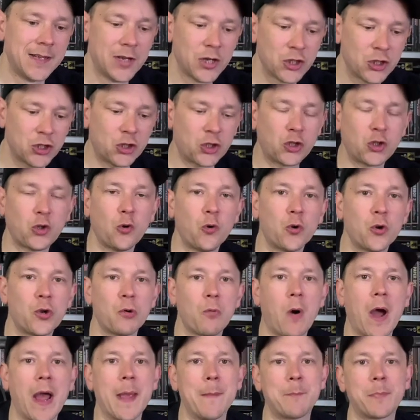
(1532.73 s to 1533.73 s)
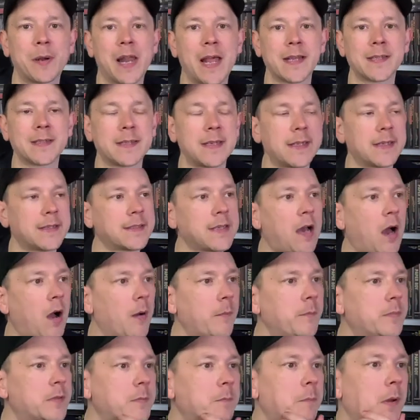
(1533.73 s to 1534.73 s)
stored away in plastic
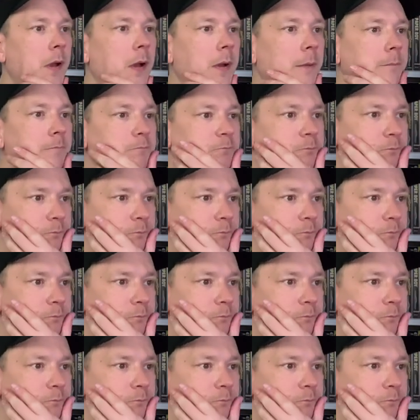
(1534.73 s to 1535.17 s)
tubs, but